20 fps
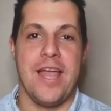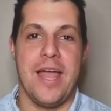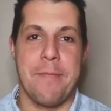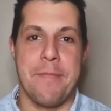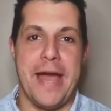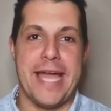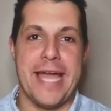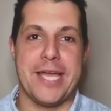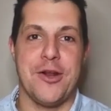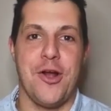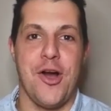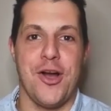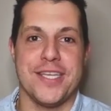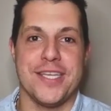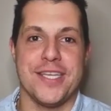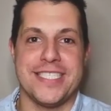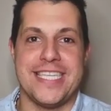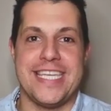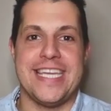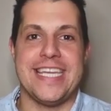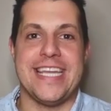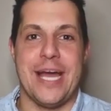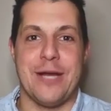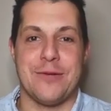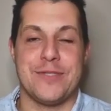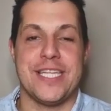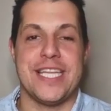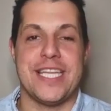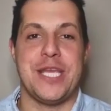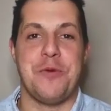And back in August, he
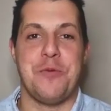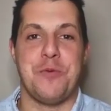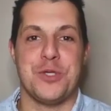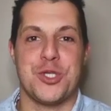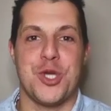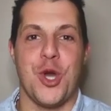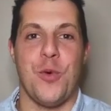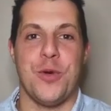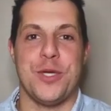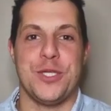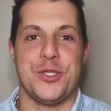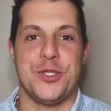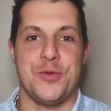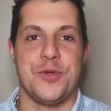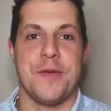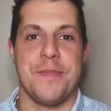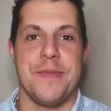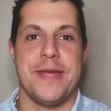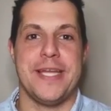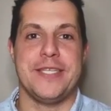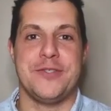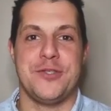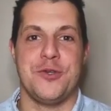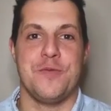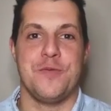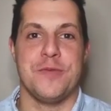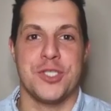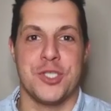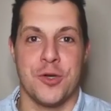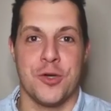announced that he was going to commit
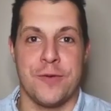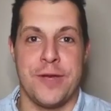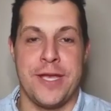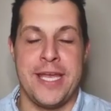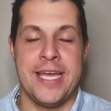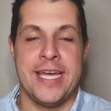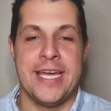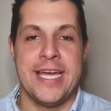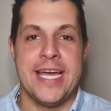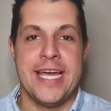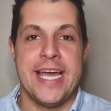to Missouri.